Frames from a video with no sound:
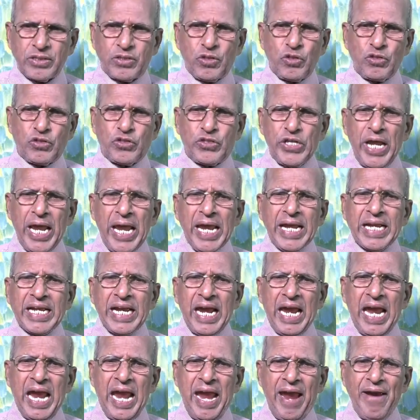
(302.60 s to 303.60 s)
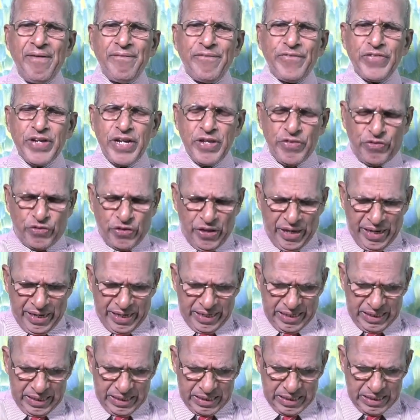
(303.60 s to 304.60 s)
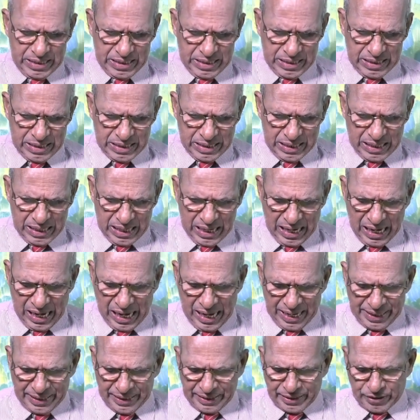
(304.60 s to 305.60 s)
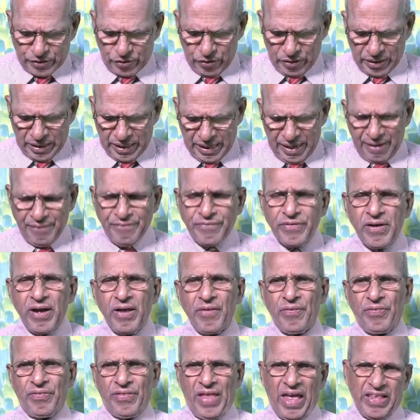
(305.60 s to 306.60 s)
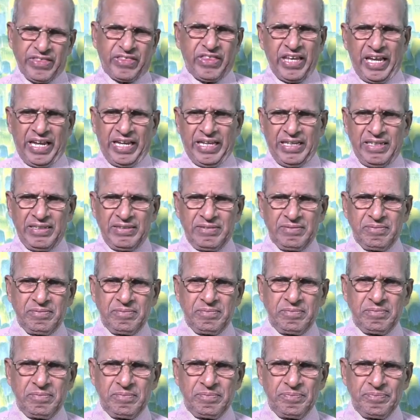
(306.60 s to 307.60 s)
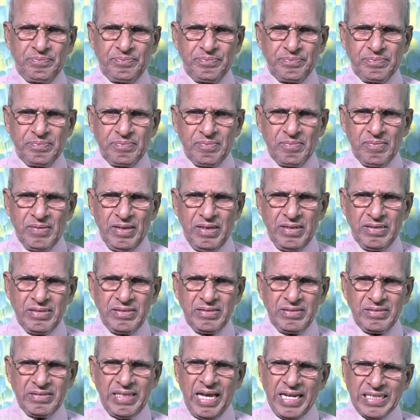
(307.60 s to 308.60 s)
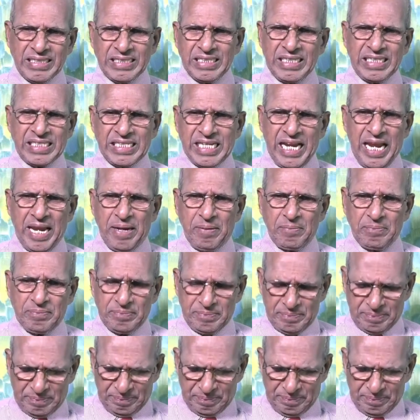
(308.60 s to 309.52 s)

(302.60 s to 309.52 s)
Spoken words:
to take everything and to give nothing? That's a shame.